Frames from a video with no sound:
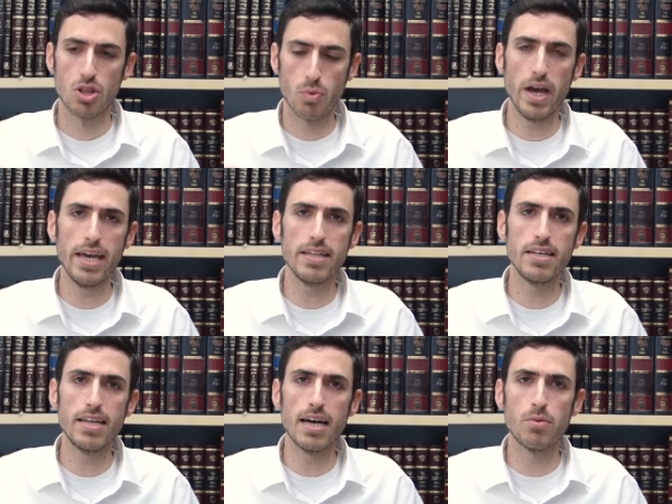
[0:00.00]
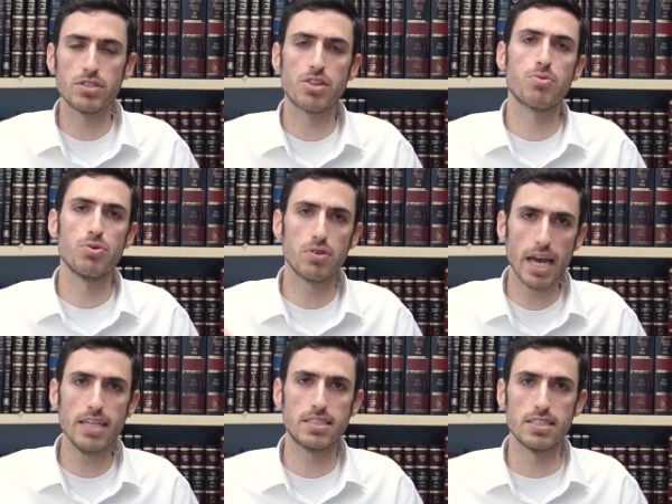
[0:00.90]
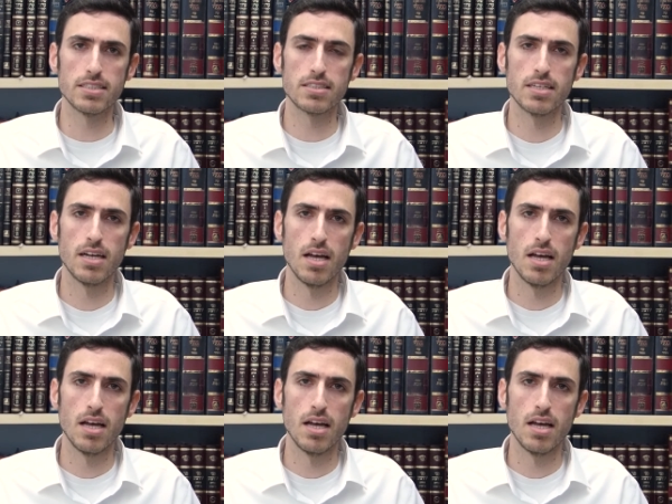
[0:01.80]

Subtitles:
The way he did that was through cases.